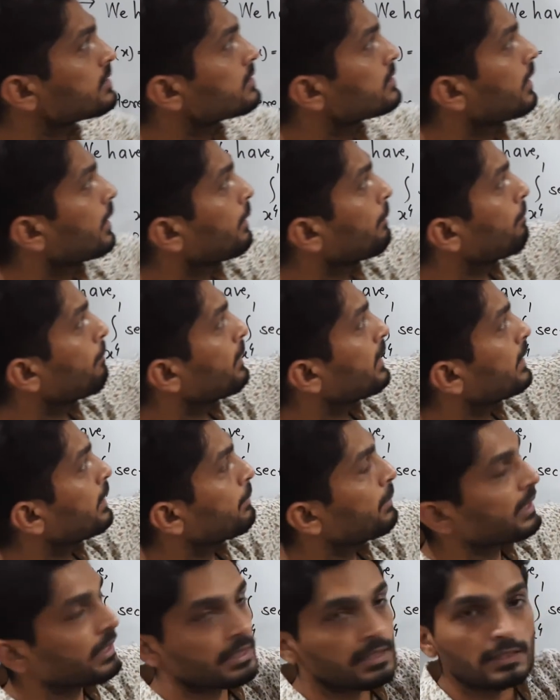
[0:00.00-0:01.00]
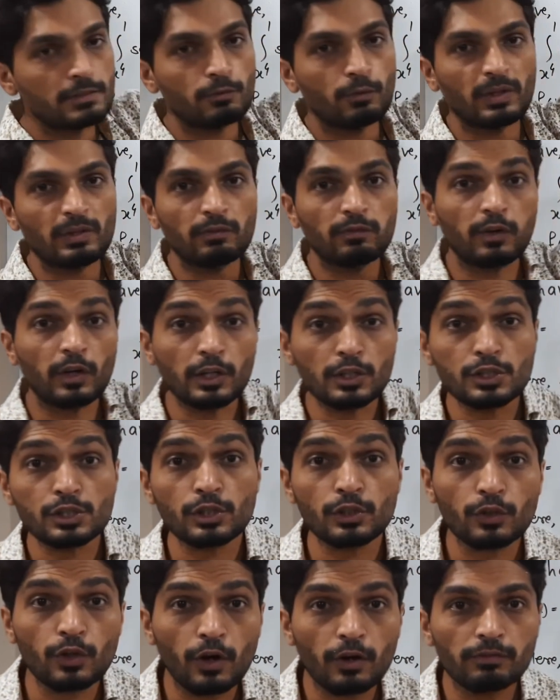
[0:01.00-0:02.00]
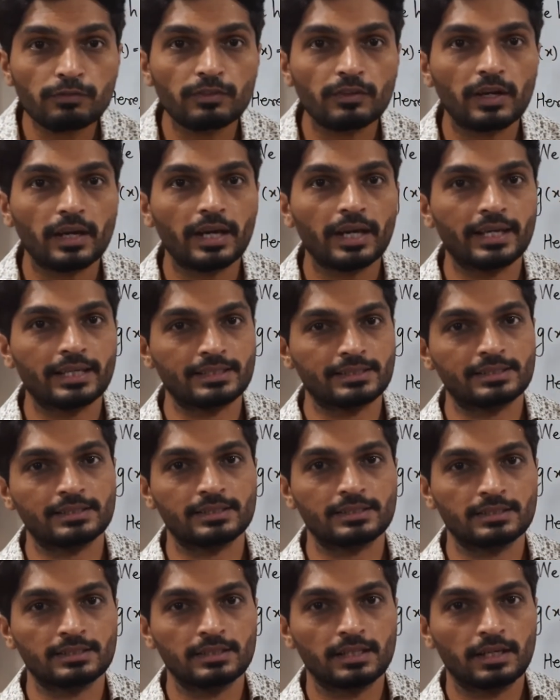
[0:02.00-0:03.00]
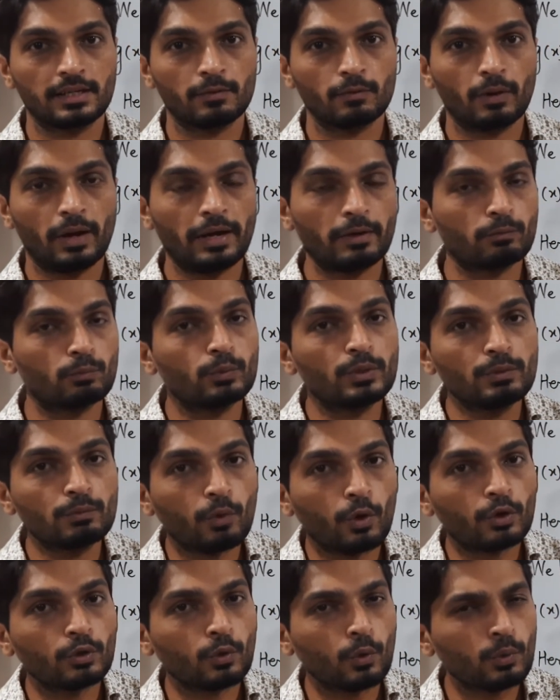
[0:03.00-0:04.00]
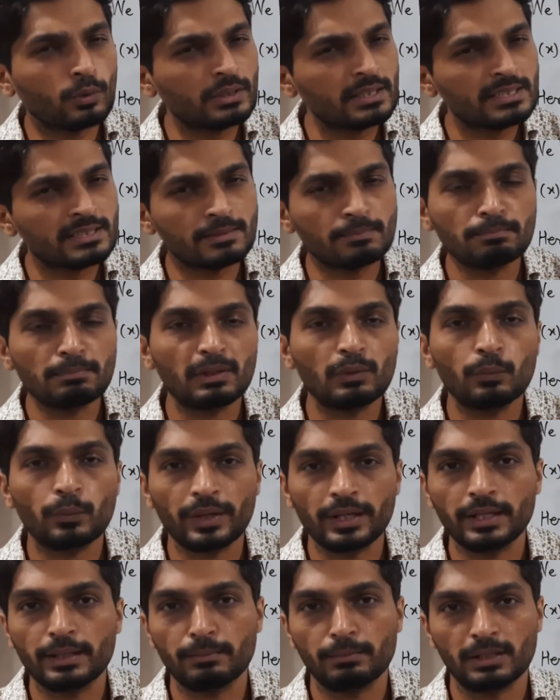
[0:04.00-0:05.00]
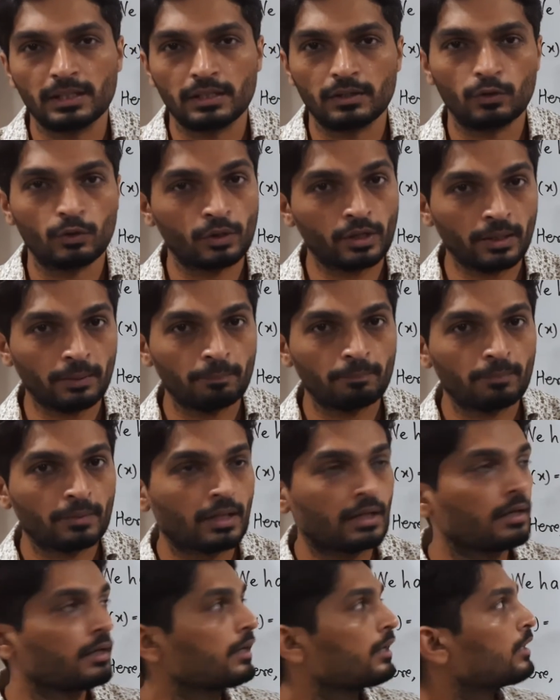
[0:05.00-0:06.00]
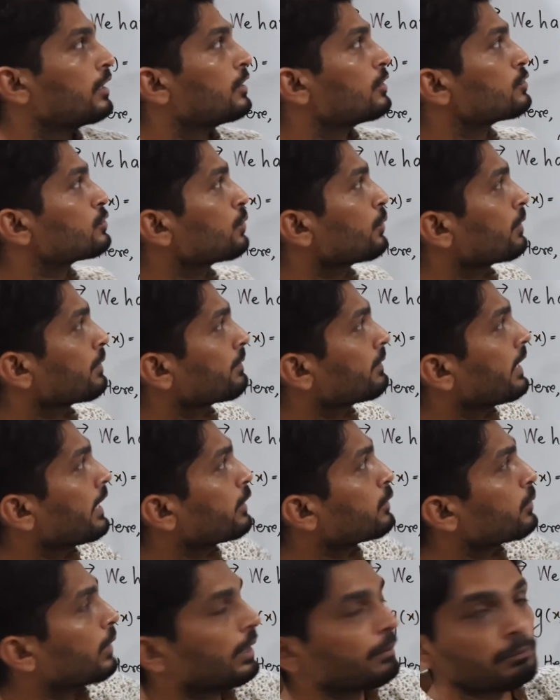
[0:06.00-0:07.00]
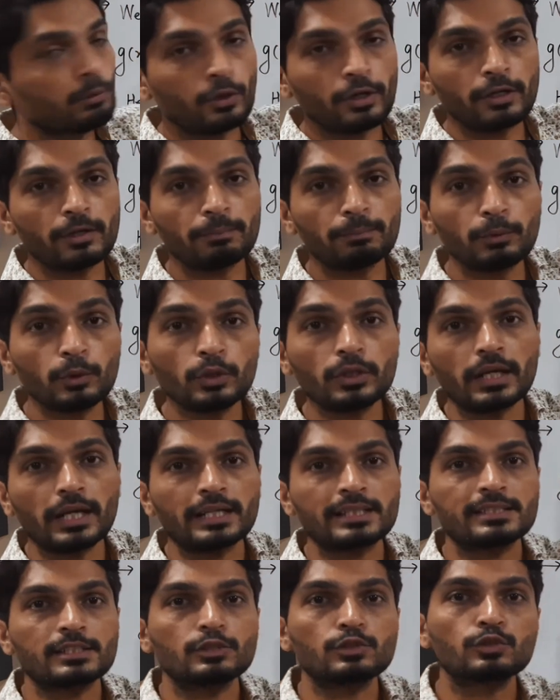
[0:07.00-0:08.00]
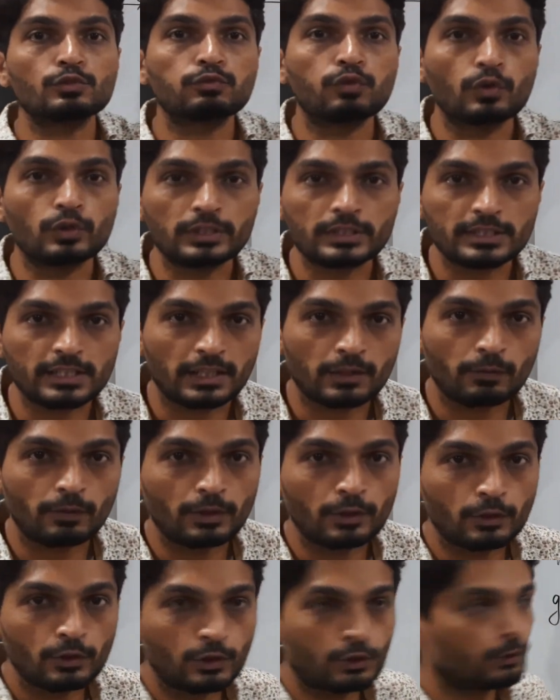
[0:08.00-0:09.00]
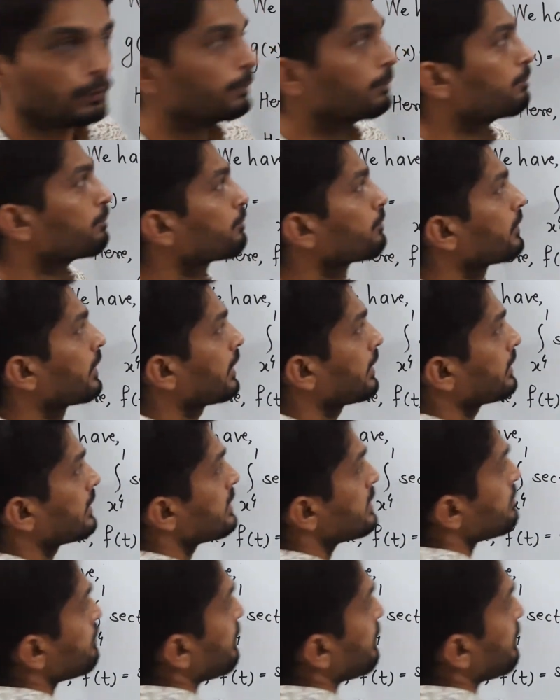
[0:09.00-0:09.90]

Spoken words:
the upper limit is one function of x and we want only simple variable. Okay. So what will I do? I'm going to put x raised to 4 is equal to u. This